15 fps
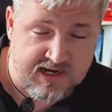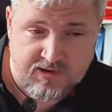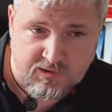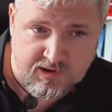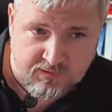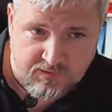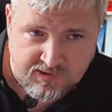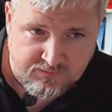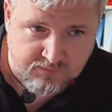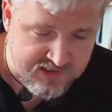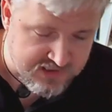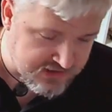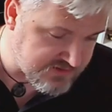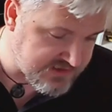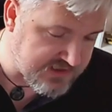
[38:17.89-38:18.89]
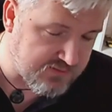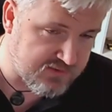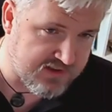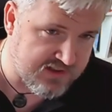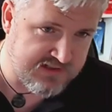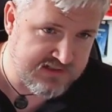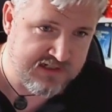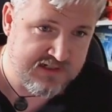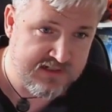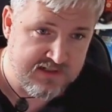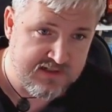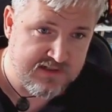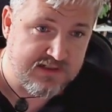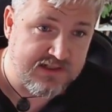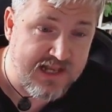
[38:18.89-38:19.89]
And uh, we're using the word
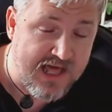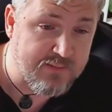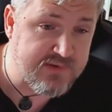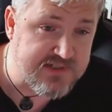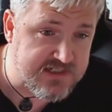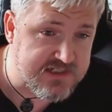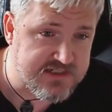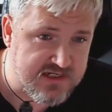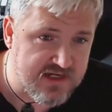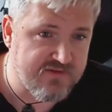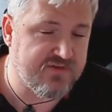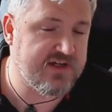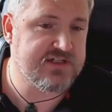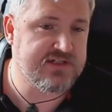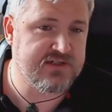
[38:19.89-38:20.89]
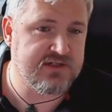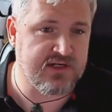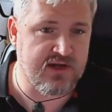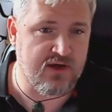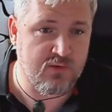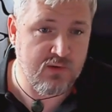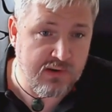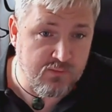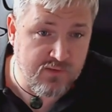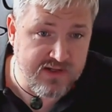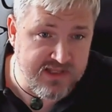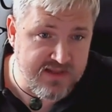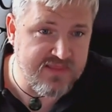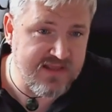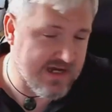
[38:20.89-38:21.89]
lab as a service, you know, and
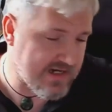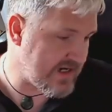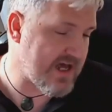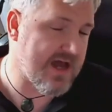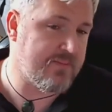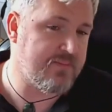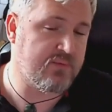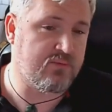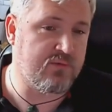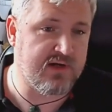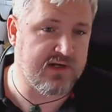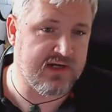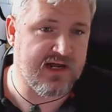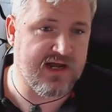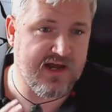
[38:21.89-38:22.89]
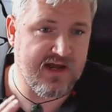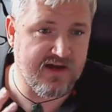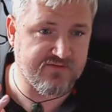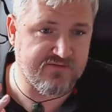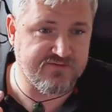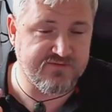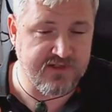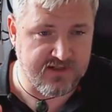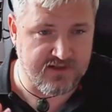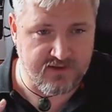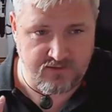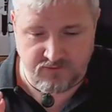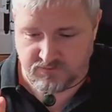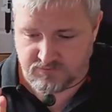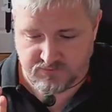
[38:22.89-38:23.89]
within that lab, we're going to have, you
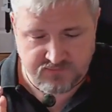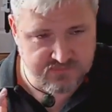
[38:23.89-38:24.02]
know,